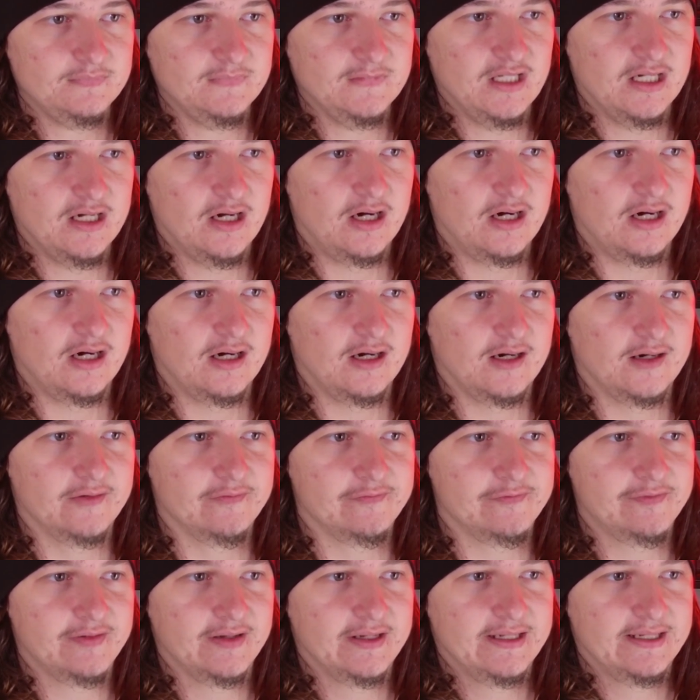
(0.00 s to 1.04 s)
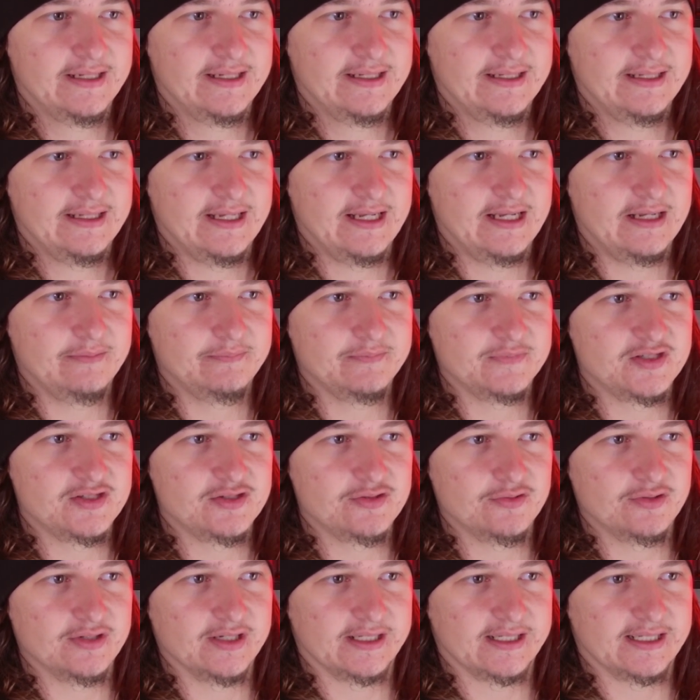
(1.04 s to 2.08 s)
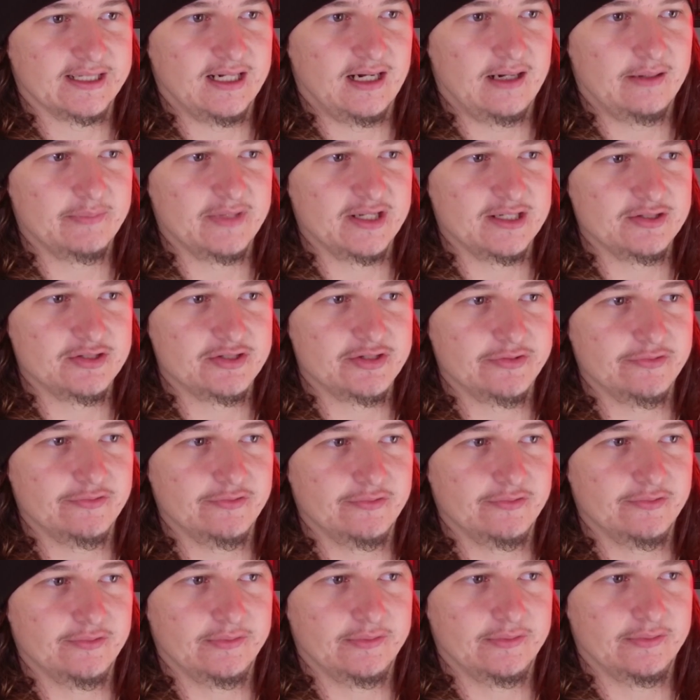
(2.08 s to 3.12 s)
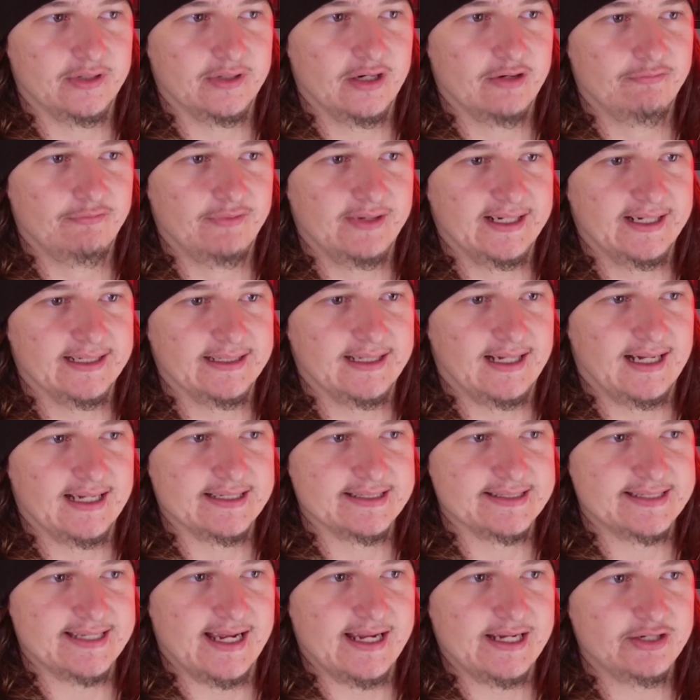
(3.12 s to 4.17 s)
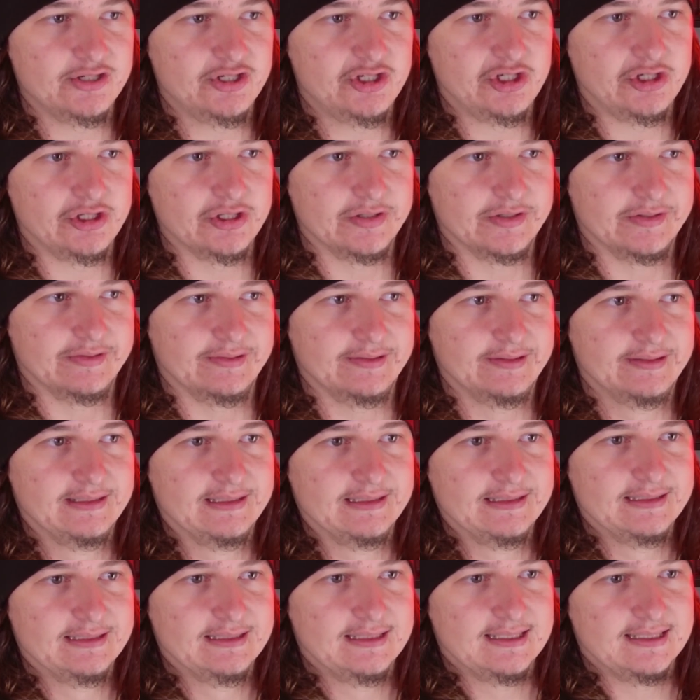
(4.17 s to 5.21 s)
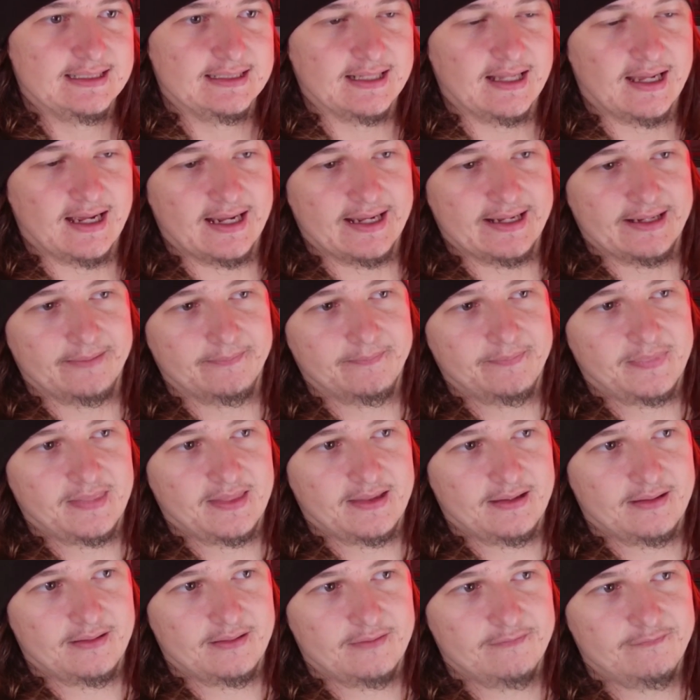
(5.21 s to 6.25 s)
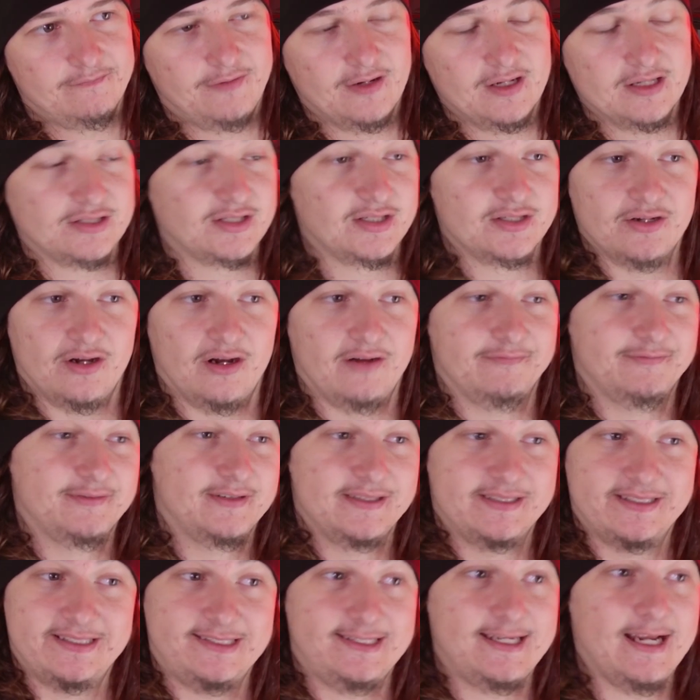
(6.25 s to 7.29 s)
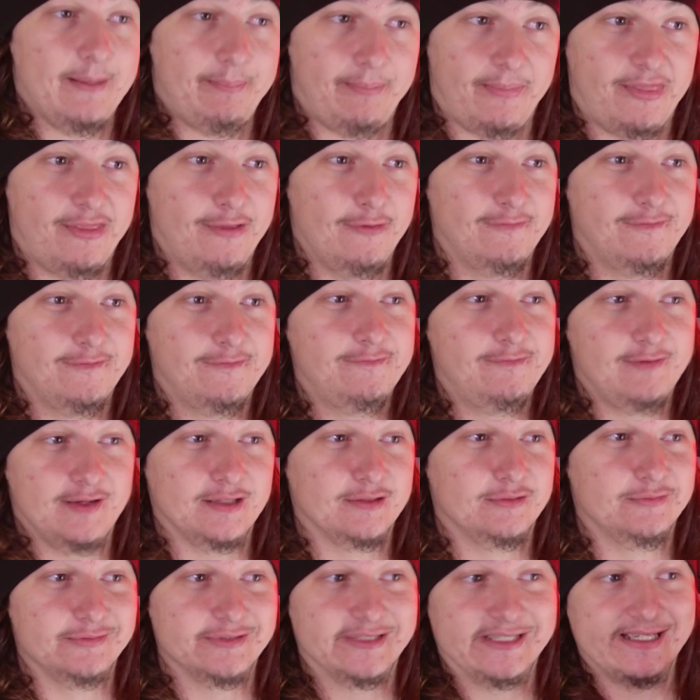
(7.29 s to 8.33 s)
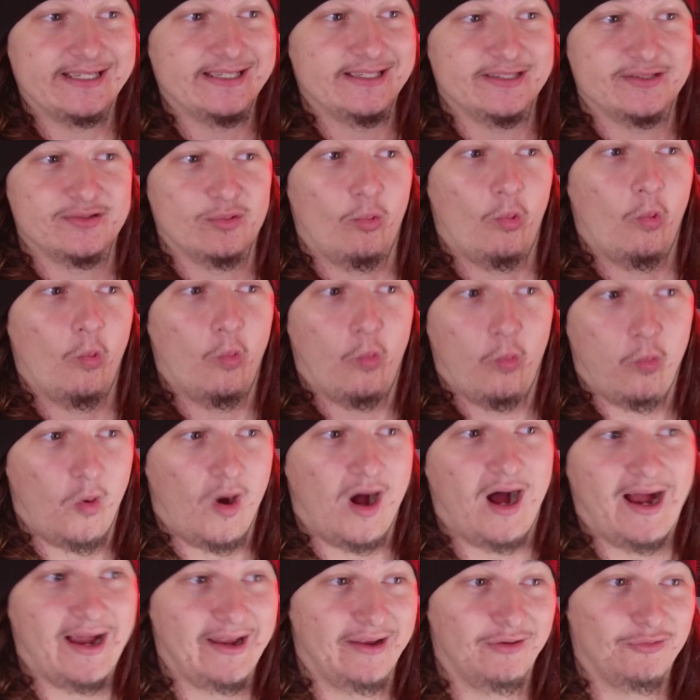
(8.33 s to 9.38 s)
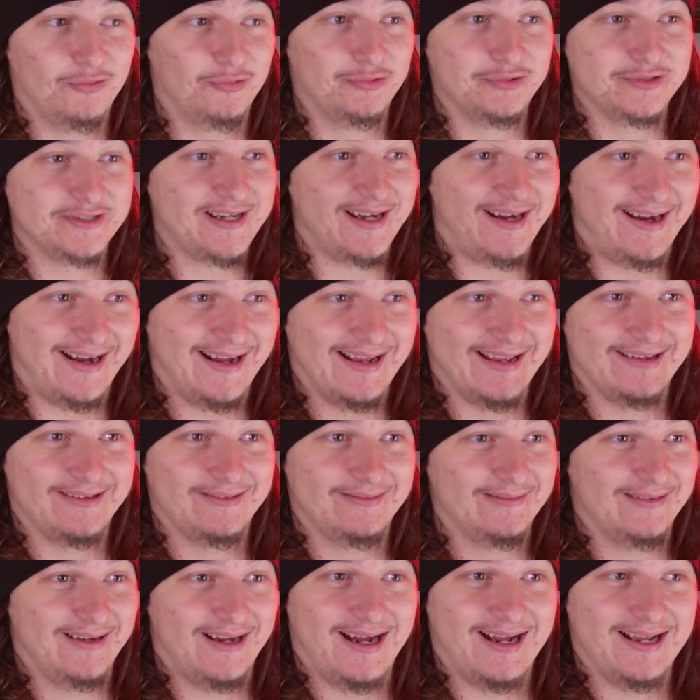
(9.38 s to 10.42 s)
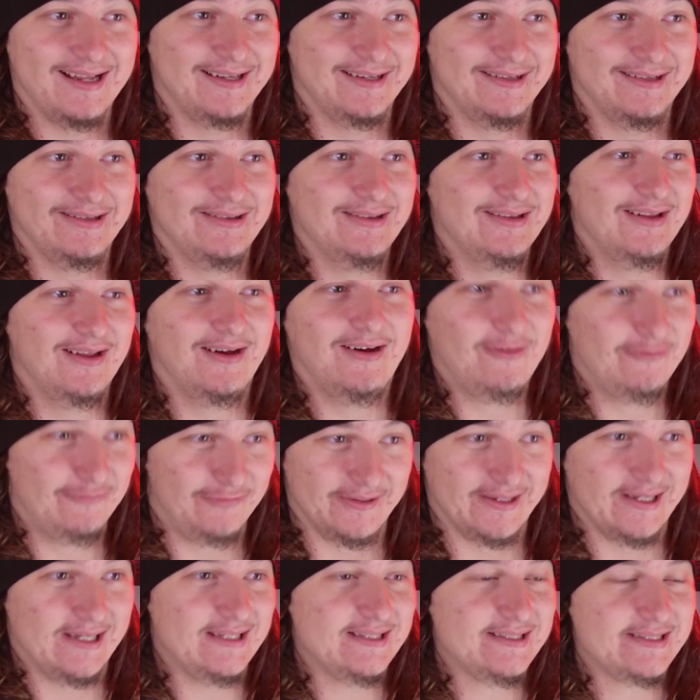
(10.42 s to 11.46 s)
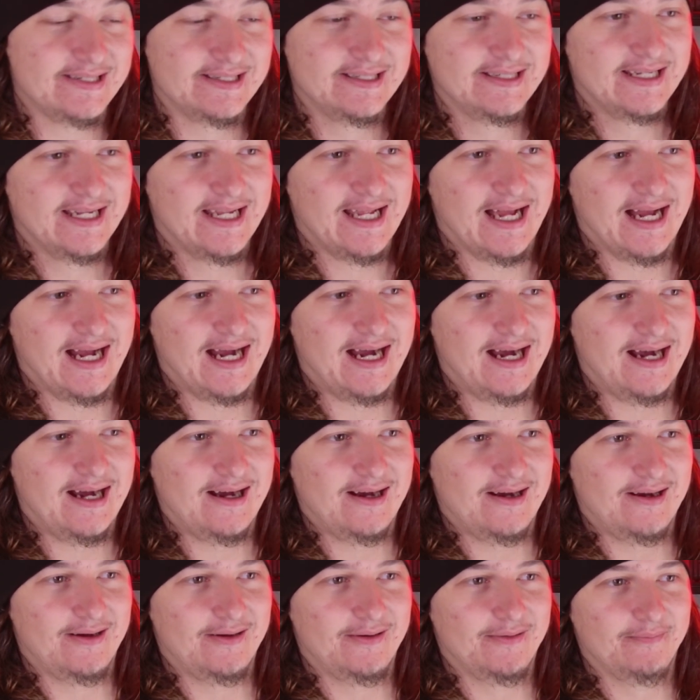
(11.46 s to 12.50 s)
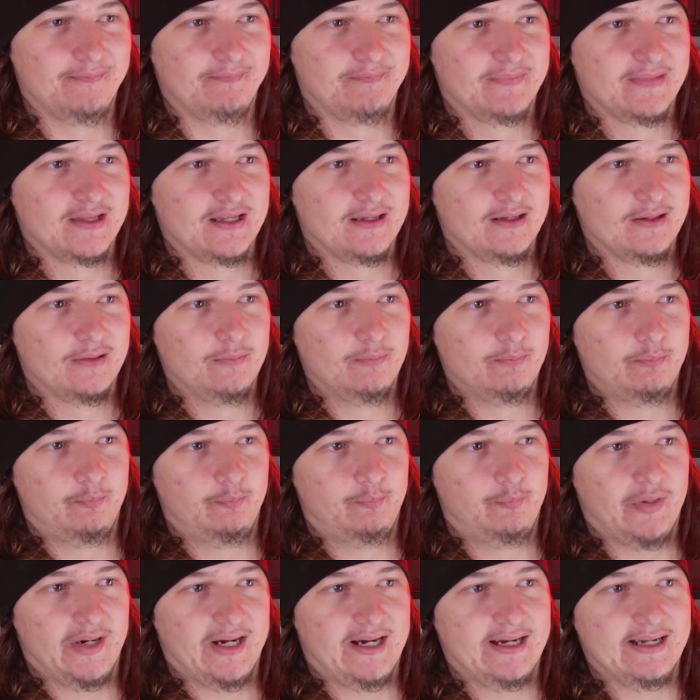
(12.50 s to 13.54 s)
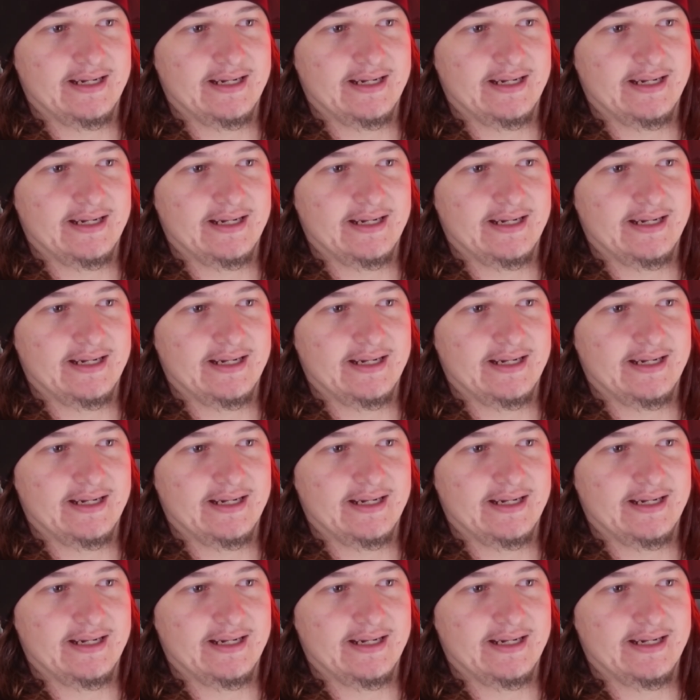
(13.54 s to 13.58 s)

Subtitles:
of him sort of coming to a realization. Like, first off, depth of field is wild. I love it. But